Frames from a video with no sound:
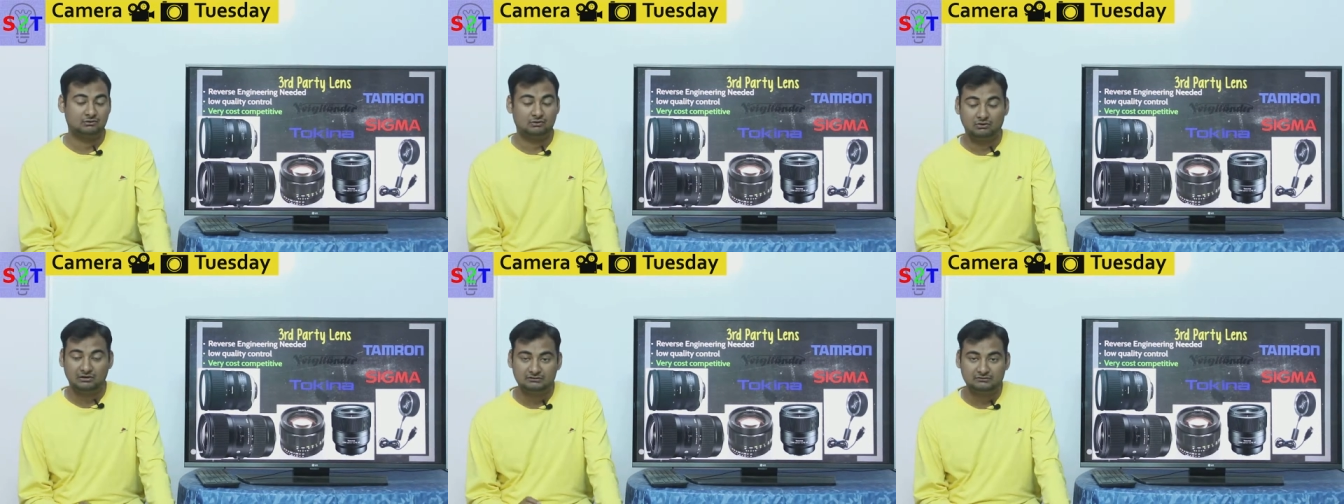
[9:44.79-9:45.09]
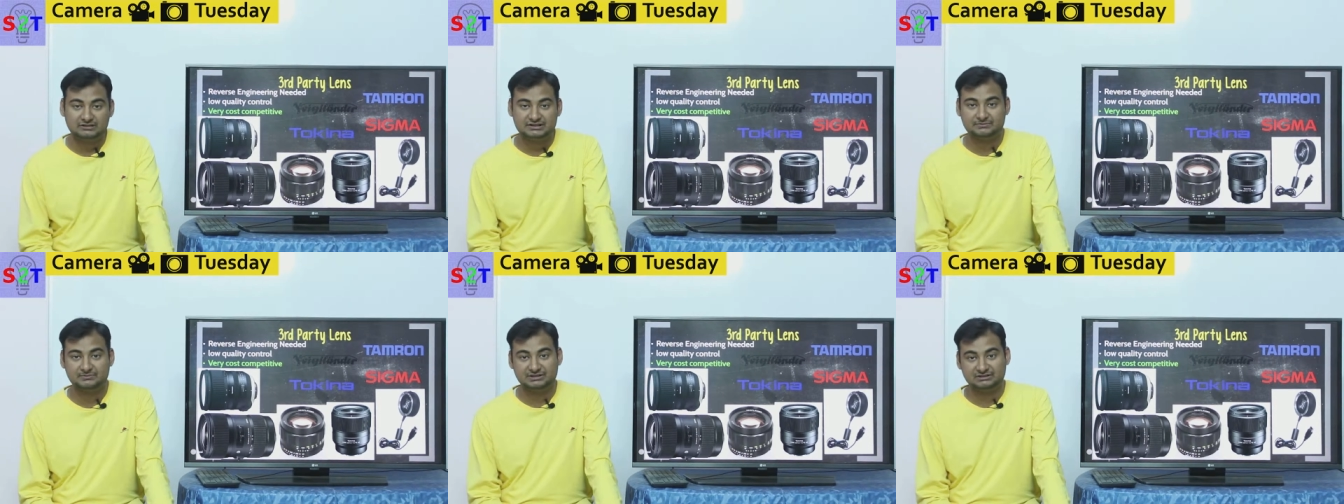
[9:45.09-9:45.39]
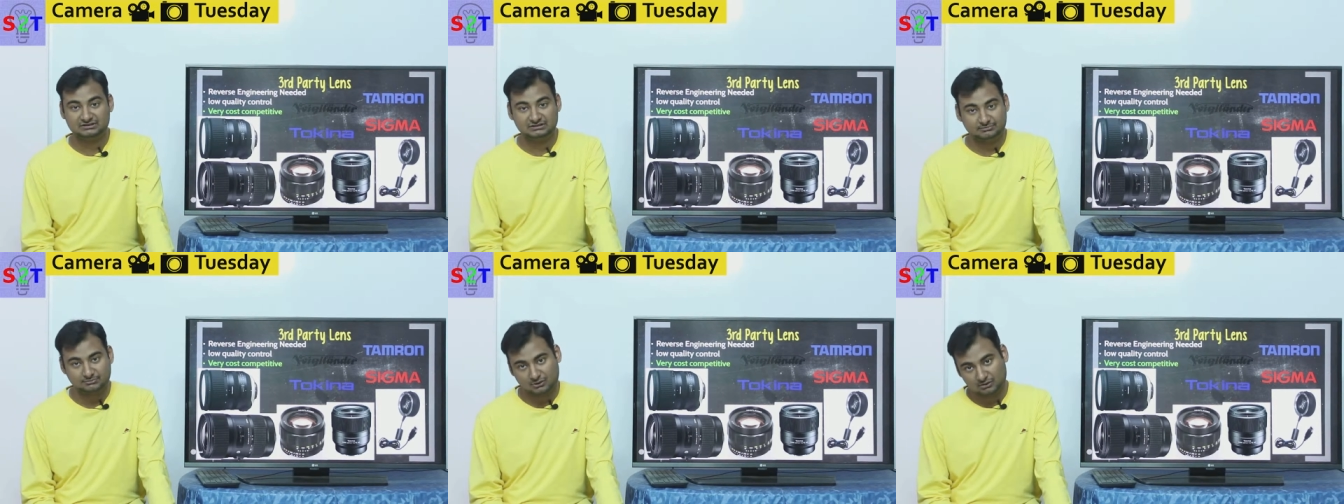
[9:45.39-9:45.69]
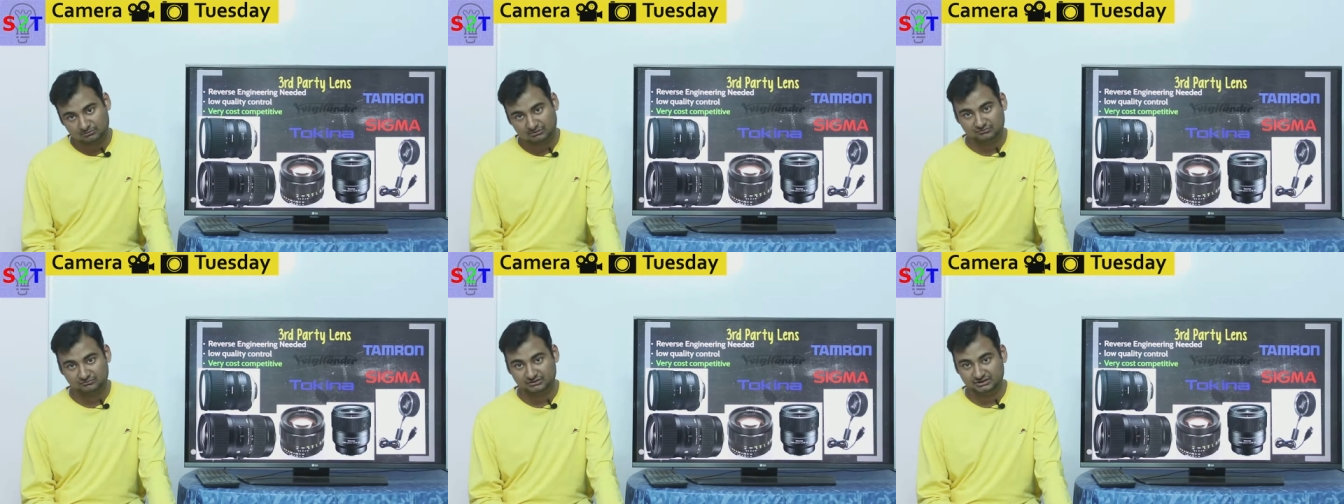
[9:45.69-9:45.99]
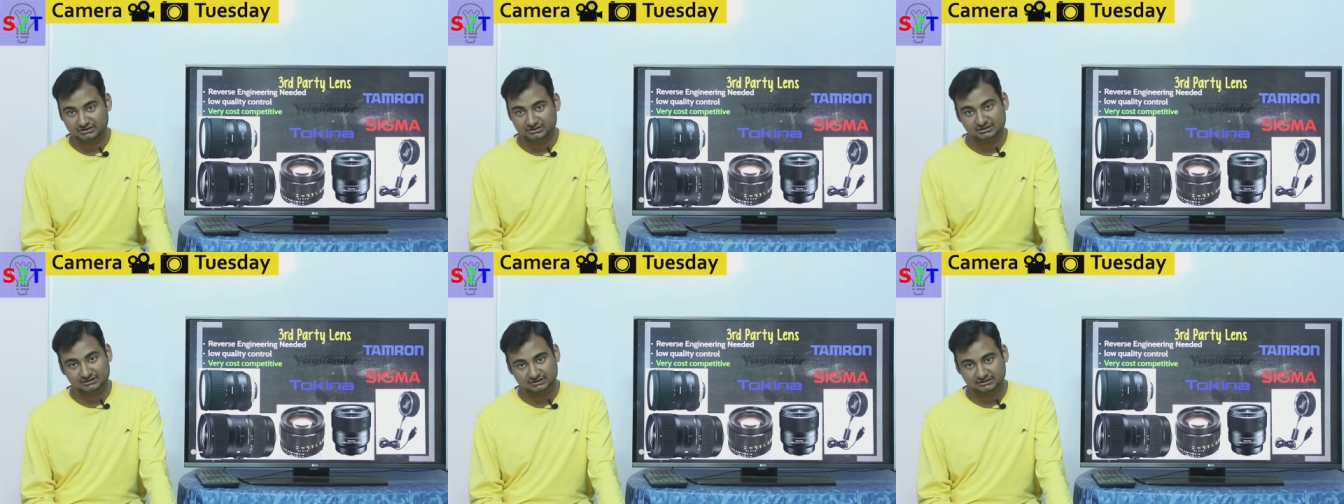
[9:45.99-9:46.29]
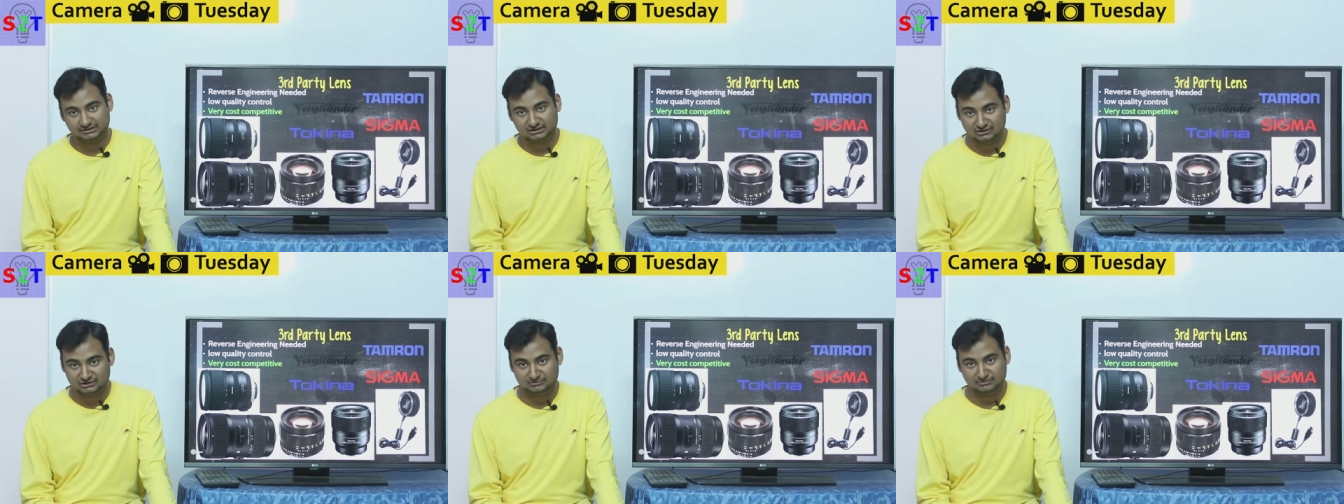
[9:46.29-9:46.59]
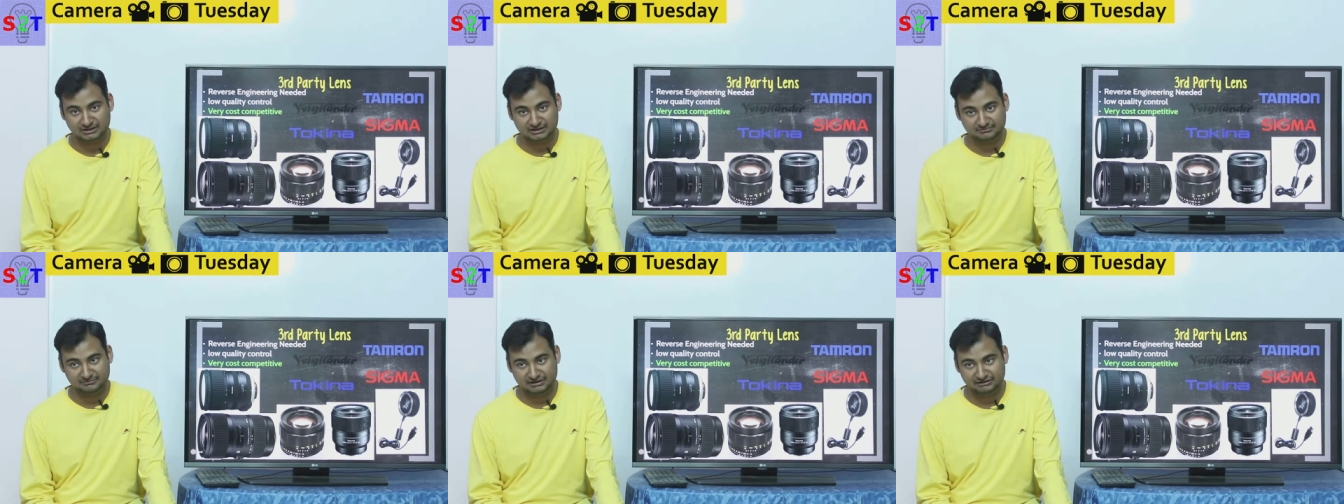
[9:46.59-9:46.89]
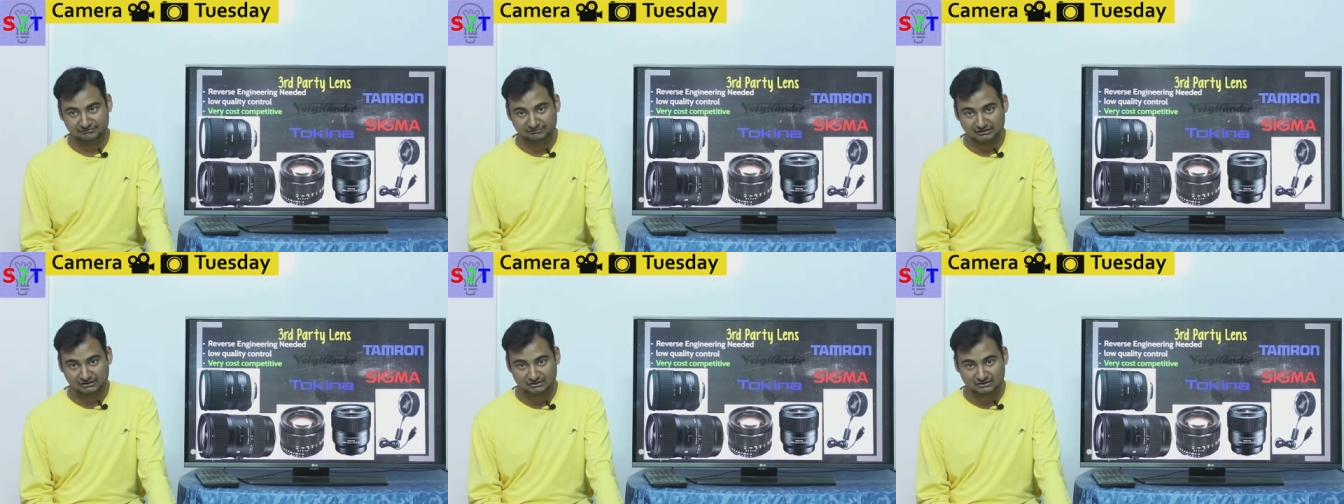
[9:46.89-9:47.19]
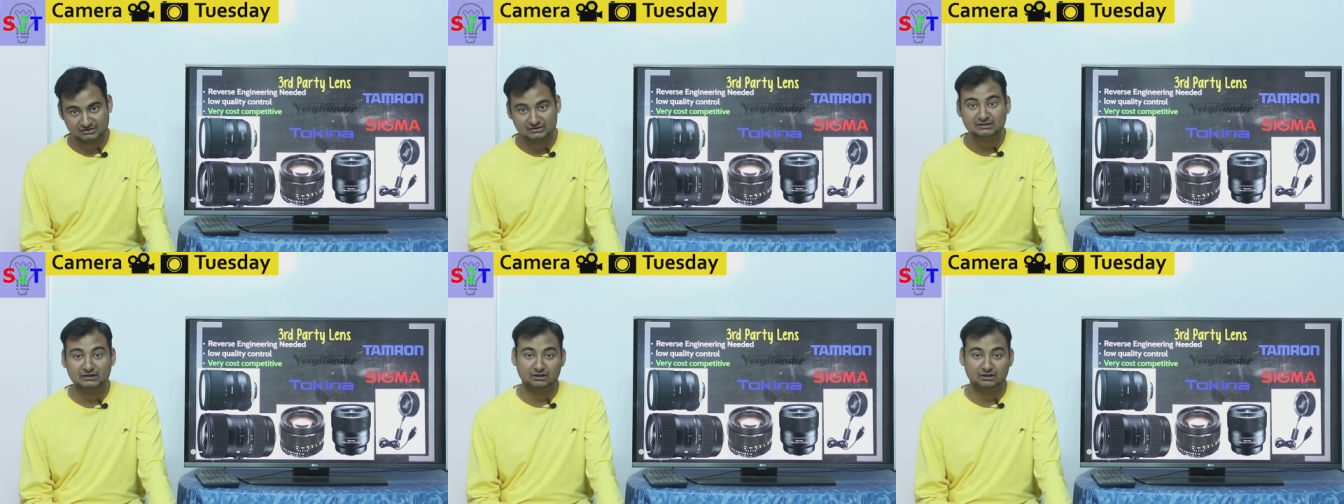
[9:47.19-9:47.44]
always been the problem with uh, third-party manufacturers.